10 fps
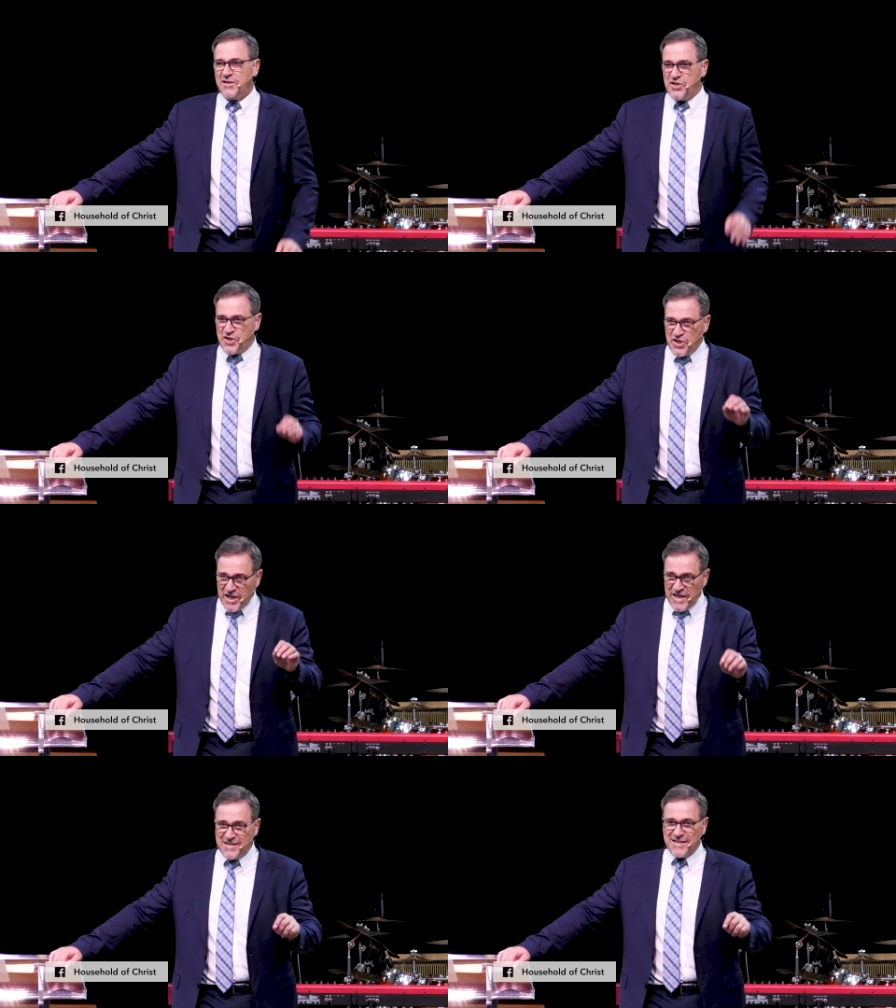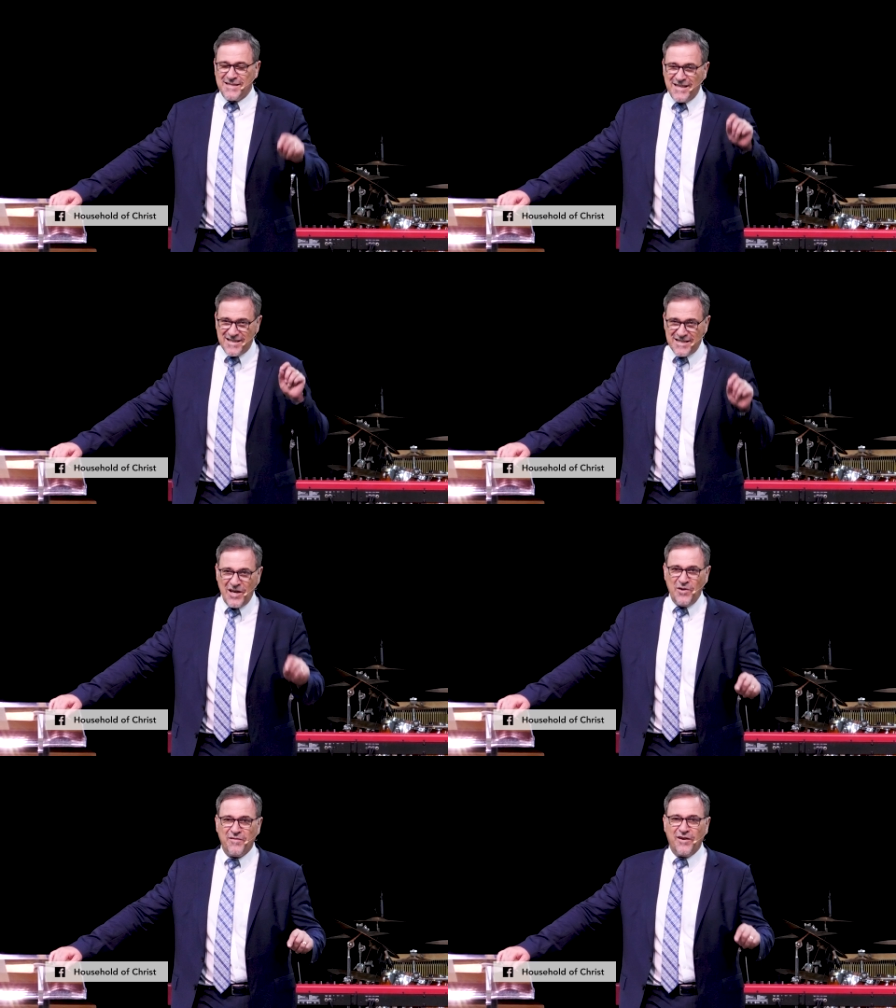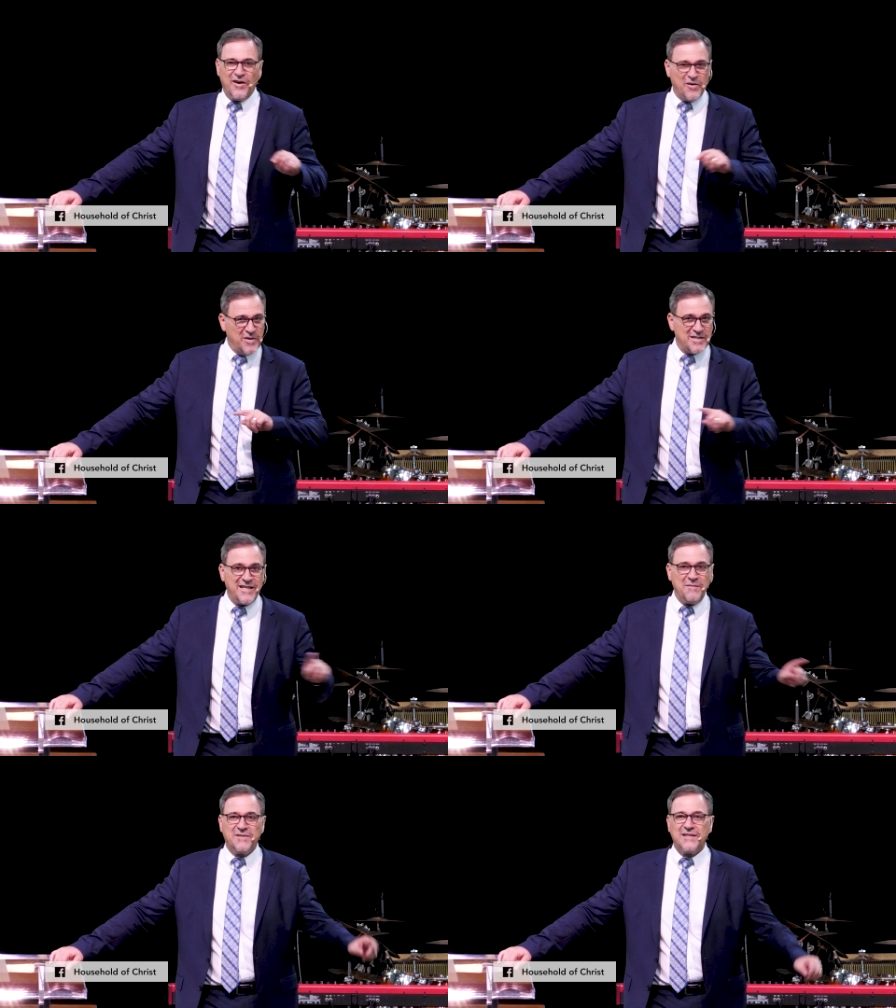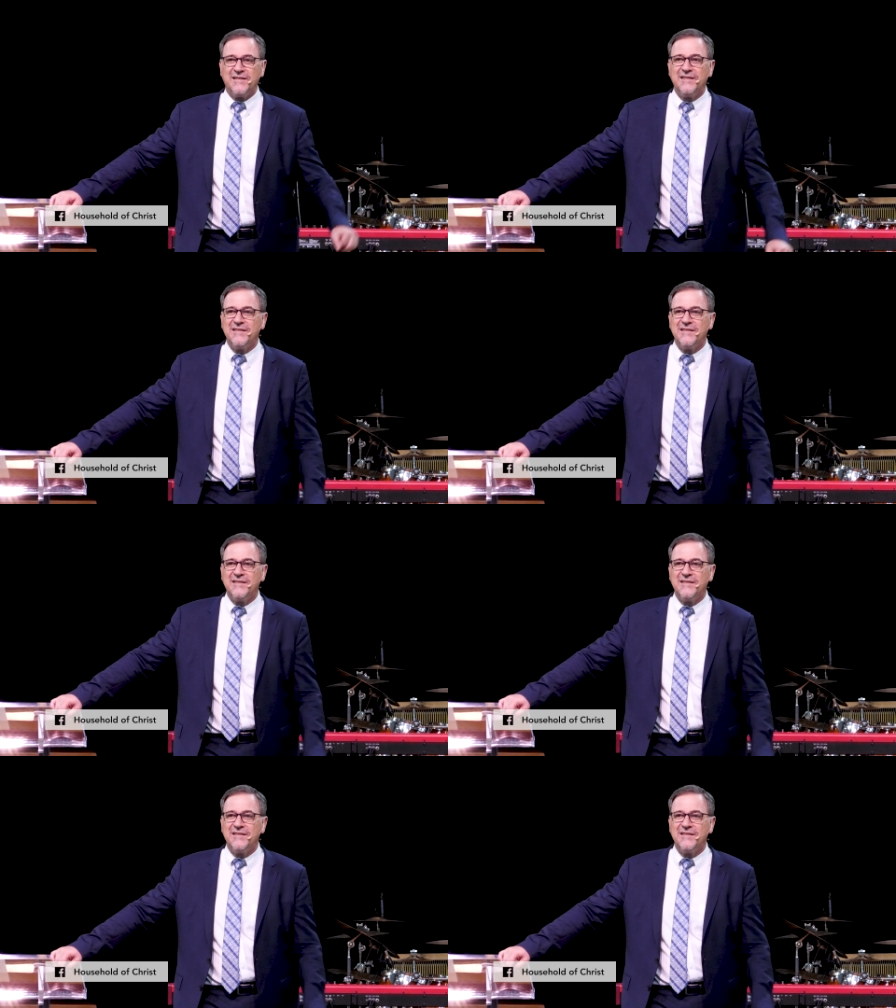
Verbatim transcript: Jesus, the Son of God, was tempted.